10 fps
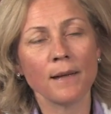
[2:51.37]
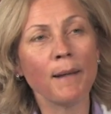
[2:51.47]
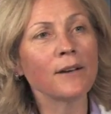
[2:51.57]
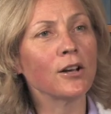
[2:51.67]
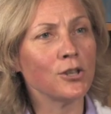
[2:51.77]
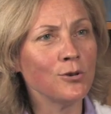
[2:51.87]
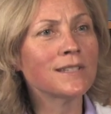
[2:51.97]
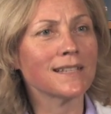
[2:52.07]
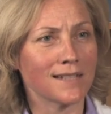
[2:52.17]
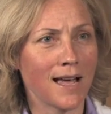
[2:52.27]
they might not
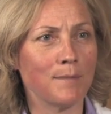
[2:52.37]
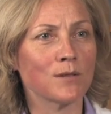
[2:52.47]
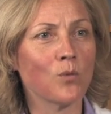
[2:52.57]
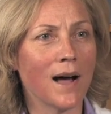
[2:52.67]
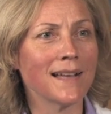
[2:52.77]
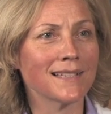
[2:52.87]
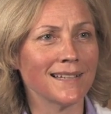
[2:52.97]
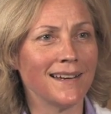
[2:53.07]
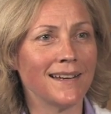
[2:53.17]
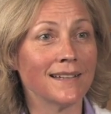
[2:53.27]
use this time as
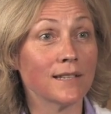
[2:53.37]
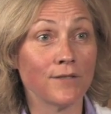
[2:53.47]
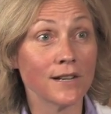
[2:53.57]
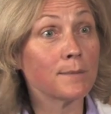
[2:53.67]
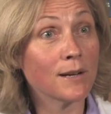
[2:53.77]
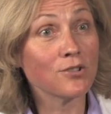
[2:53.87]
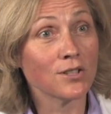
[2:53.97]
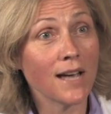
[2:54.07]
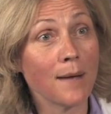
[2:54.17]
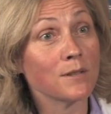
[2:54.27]
wisely, and it's a very special
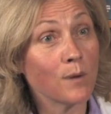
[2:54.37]
time.